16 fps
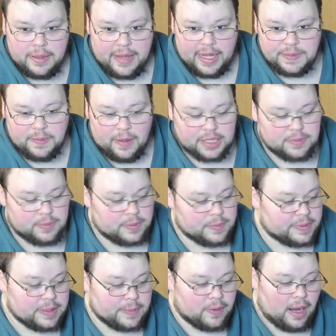That's possible,
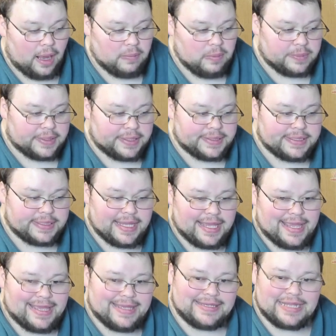but the problem is
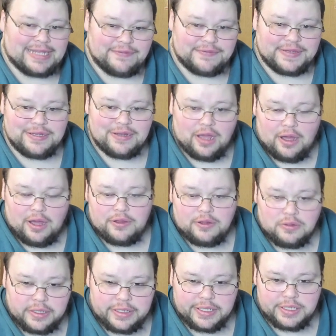is that I've seen
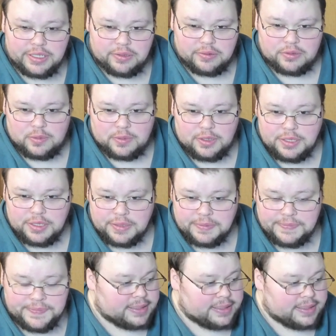other Linux YouTubers